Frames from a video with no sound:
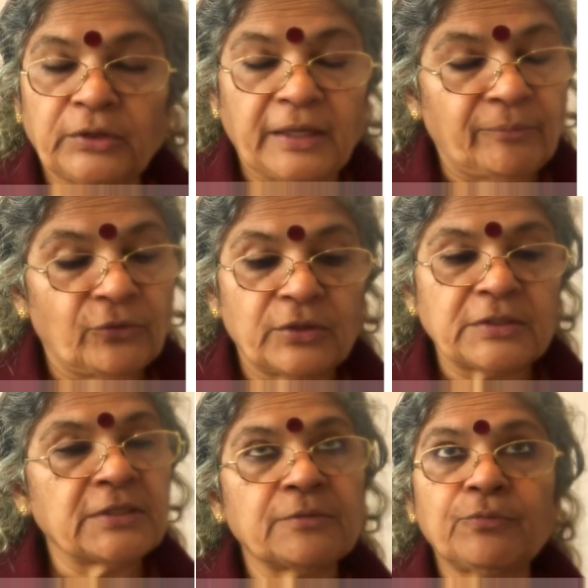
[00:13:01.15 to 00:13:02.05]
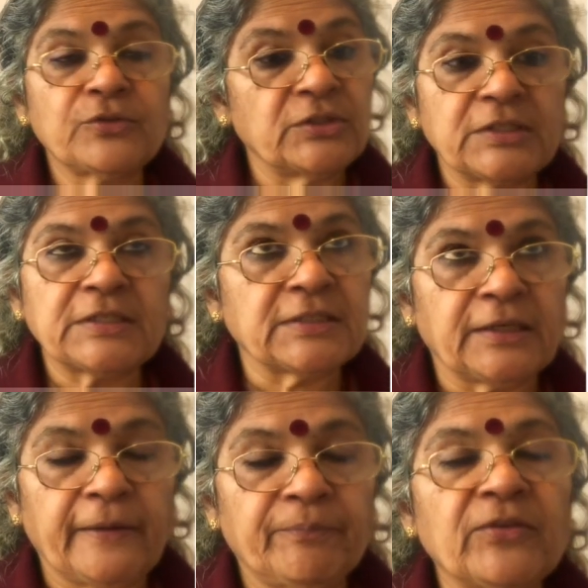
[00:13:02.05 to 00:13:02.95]
time units. I suppose this is
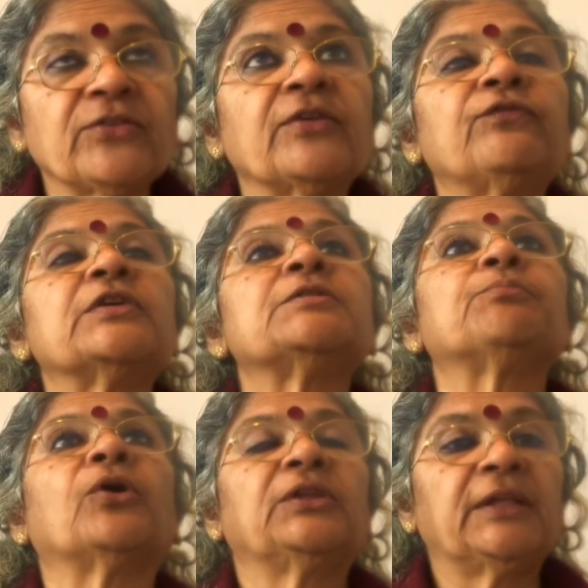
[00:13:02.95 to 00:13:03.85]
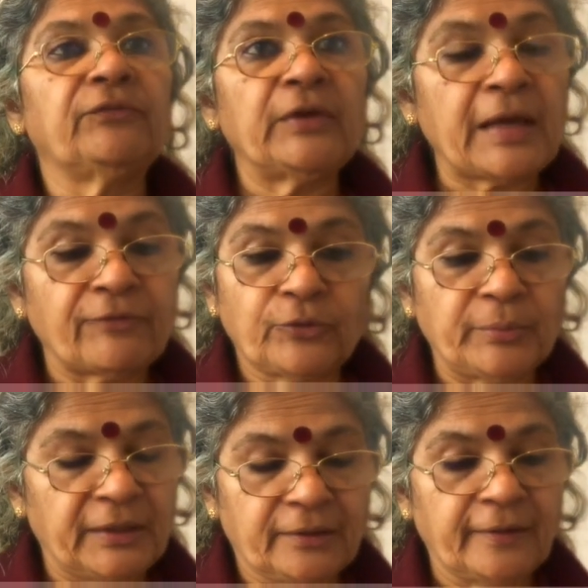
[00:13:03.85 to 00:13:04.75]
clear. This is the first point that we have to
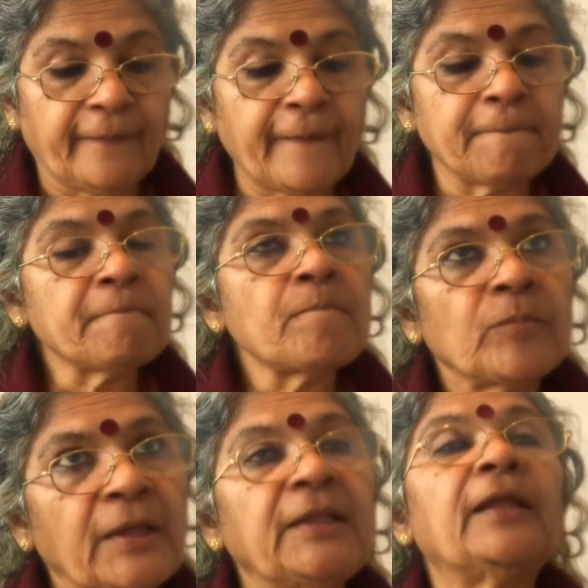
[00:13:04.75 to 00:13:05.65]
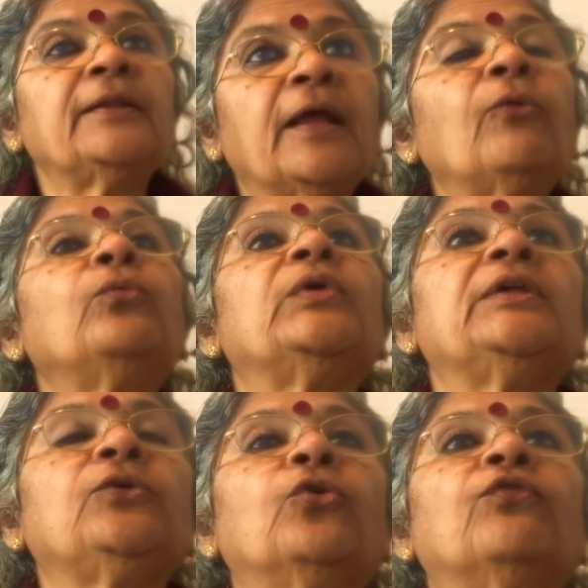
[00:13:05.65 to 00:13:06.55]
make clear. Okay? And now
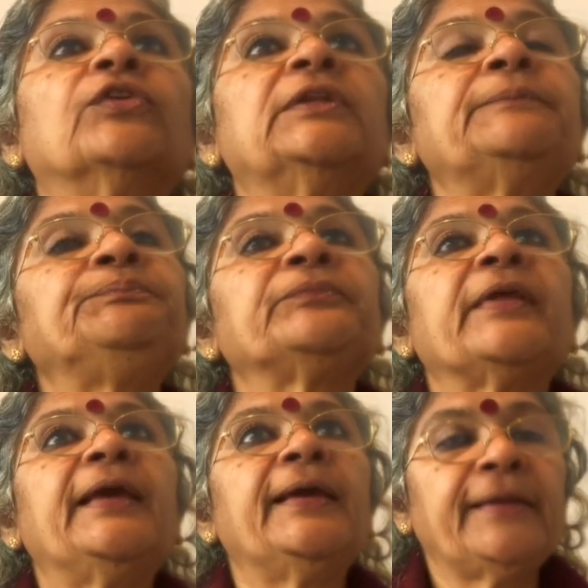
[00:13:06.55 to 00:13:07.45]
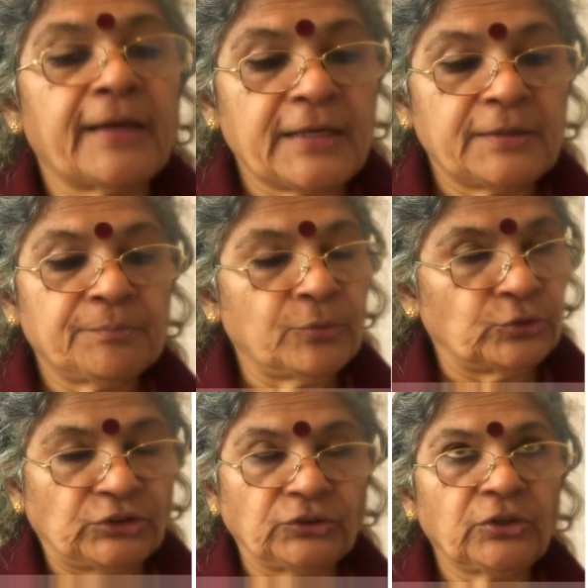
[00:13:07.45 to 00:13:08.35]
we go for the area
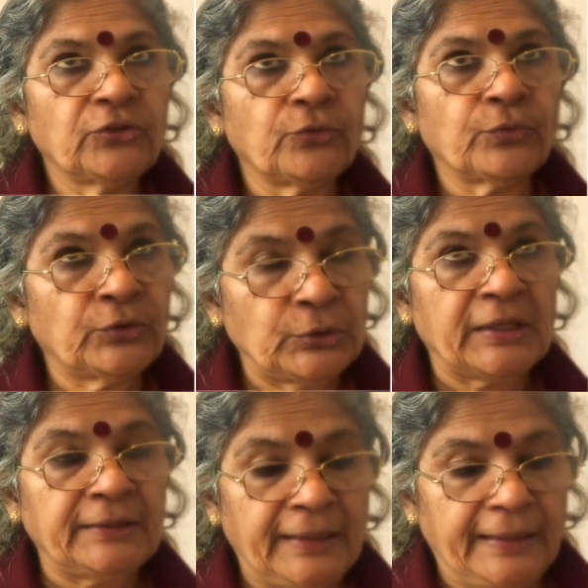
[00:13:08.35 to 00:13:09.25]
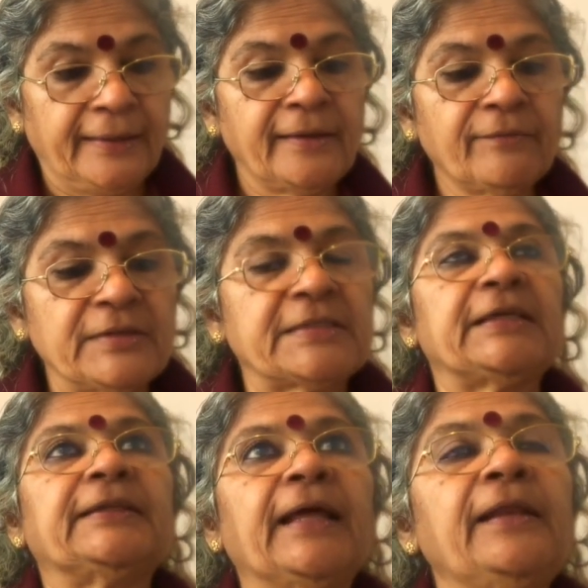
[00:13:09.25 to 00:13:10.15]
portion. Okay, so to get the area, we
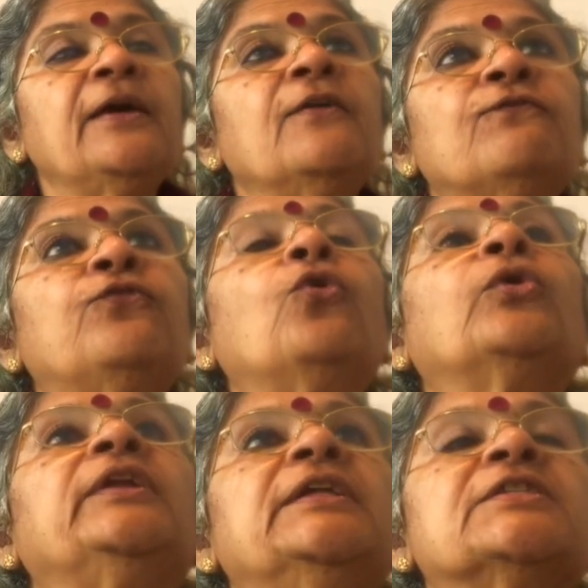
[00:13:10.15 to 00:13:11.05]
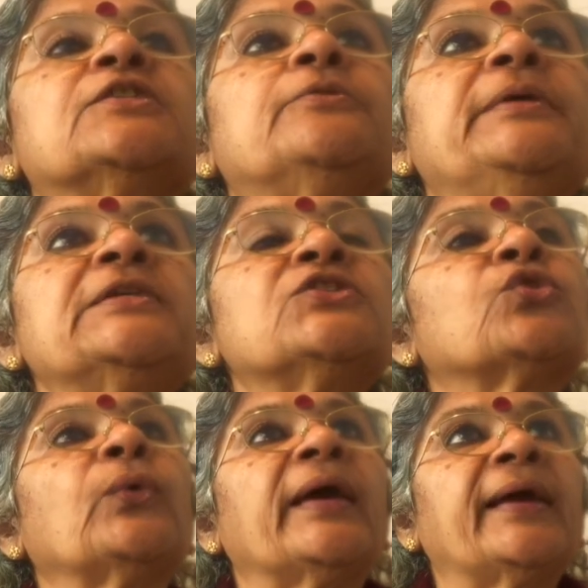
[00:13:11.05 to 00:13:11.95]
see that 4 needs to be
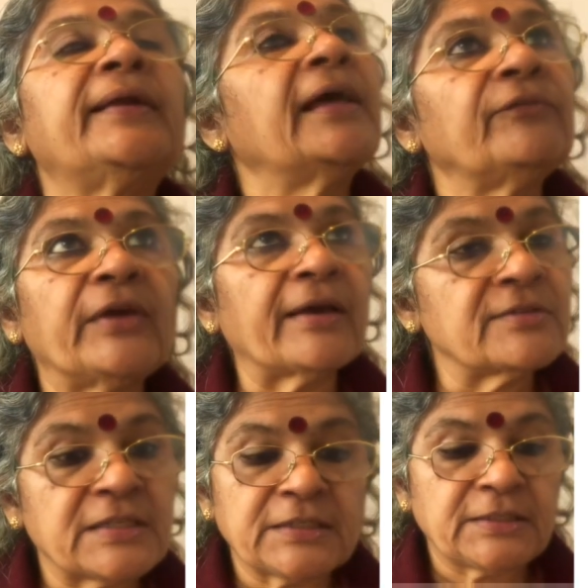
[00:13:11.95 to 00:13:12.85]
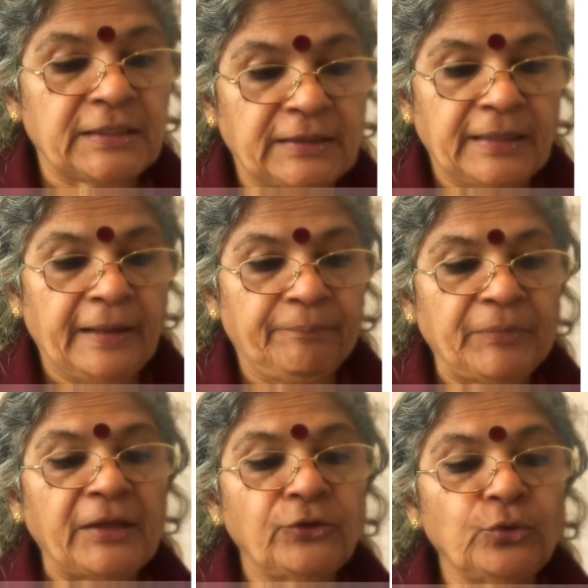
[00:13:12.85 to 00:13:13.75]
squared, and we have 16 there,
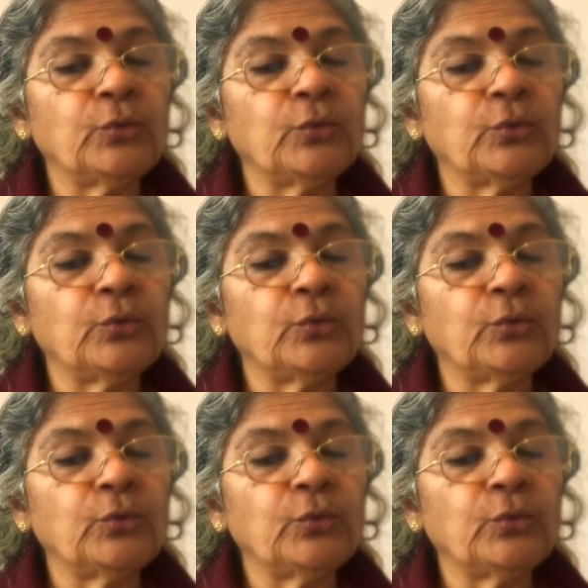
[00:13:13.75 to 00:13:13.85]
and